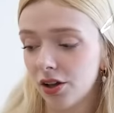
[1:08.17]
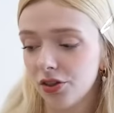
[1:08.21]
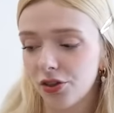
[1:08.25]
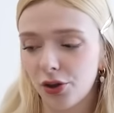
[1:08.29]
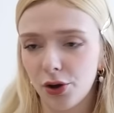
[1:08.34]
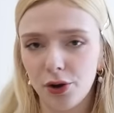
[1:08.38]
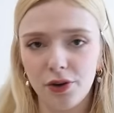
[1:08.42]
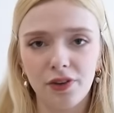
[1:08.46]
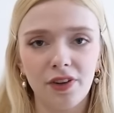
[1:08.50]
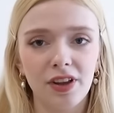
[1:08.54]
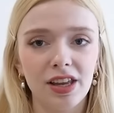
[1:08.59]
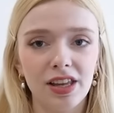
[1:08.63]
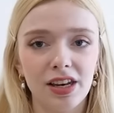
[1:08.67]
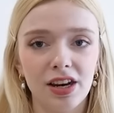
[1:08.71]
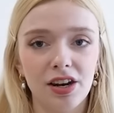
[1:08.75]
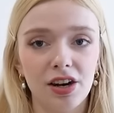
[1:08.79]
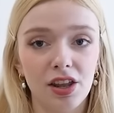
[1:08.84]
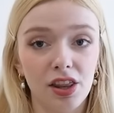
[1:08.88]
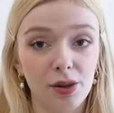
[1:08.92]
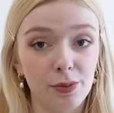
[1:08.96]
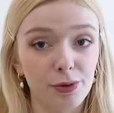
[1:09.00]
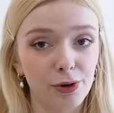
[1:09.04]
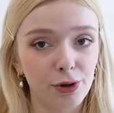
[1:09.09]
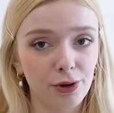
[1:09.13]
Those are in
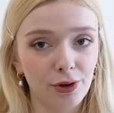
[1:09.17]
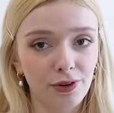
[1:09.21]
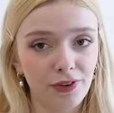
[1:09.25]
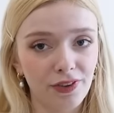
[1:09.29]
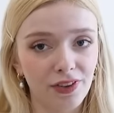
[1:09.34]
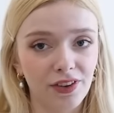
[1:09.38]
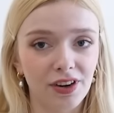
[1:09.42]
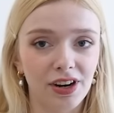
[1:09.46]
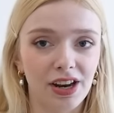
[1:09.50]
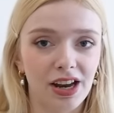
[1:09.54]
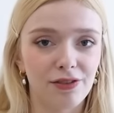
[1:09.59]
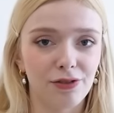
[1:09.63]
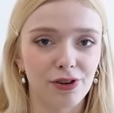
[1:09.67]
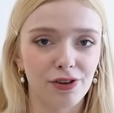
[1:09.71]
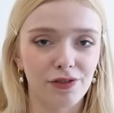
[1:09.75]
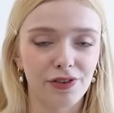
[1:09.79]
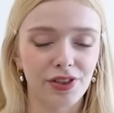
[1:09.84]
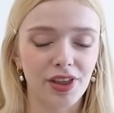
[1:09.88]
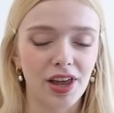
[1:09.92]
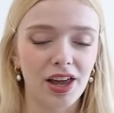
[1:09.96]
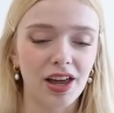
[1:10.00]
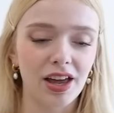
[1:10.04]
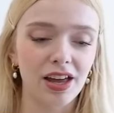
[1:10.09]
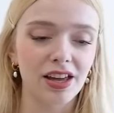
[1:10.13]
another box that I have over
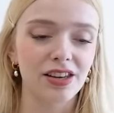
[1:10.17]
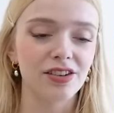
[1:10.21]
there.